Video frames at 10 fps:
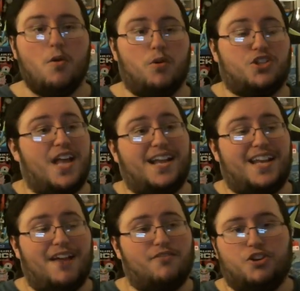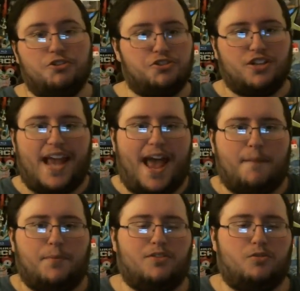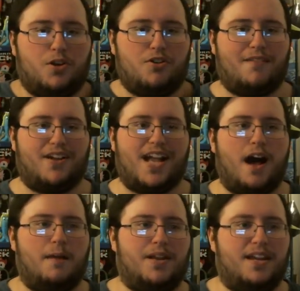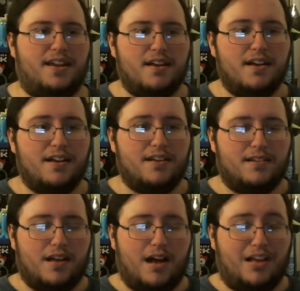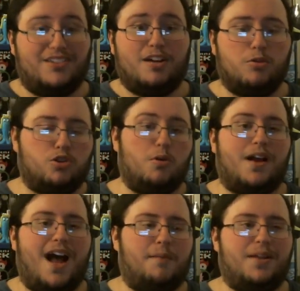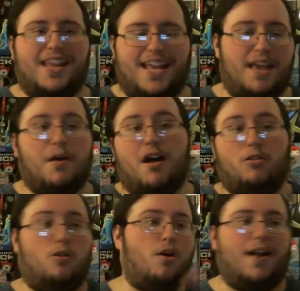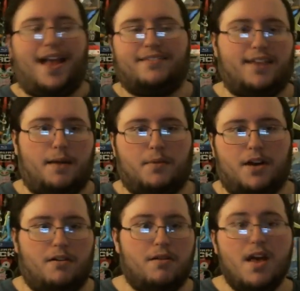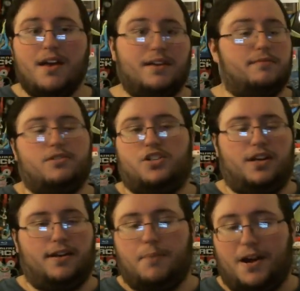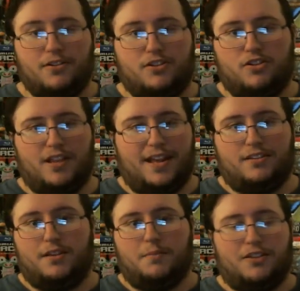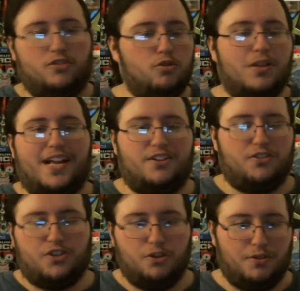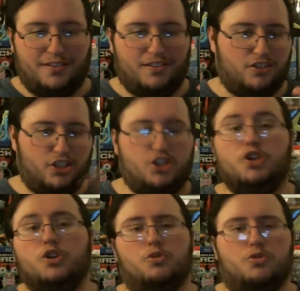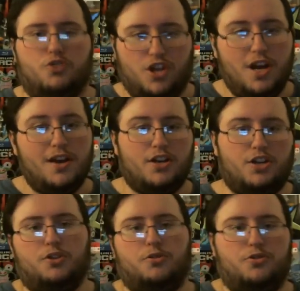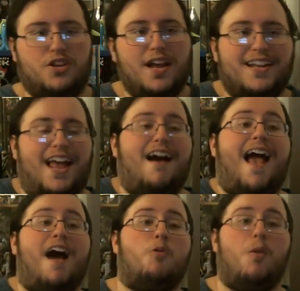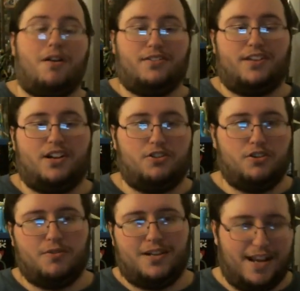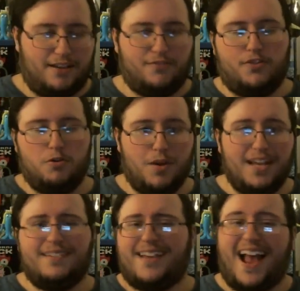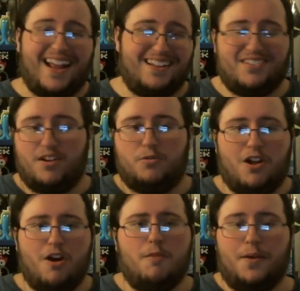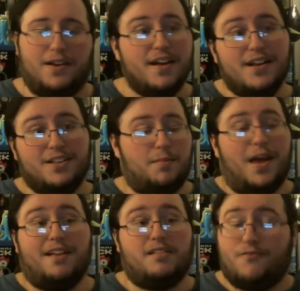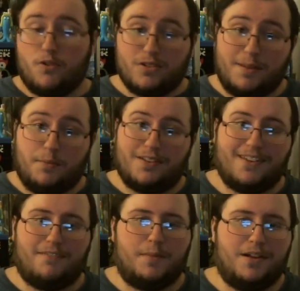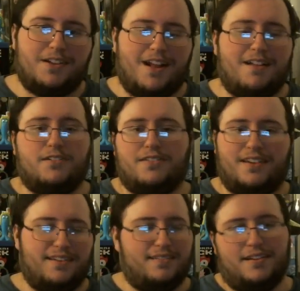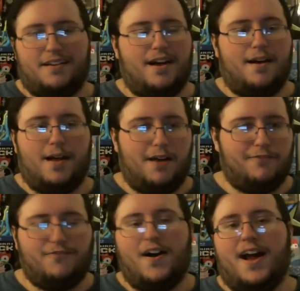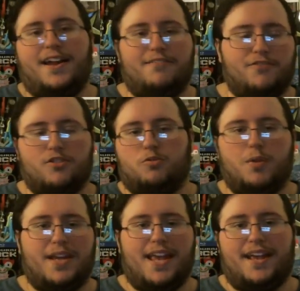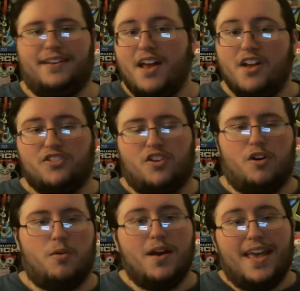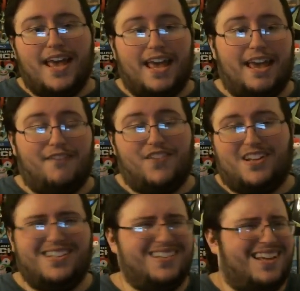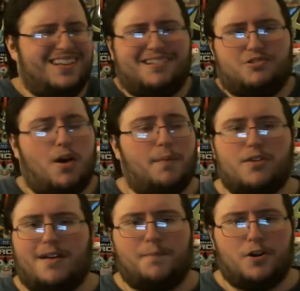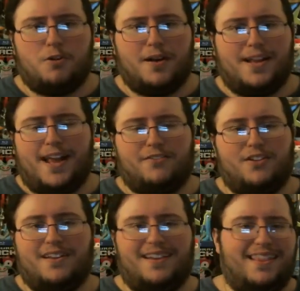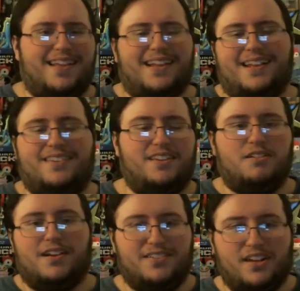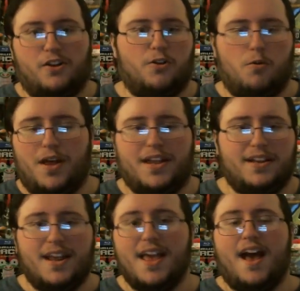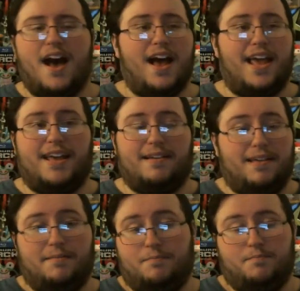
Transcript: which that never usually happens when you have a comedy, a sequel to a comedy that came out a long ass time ago. Shit, compared to like something like Zoolander 2, this is huge, huge. Now, how well is it going to do in the next few weeks? I don't know, but to be honest, $14.7 million is a fine first weekend. So if it drops off pretty quickly after this, I think that's still considered a win. It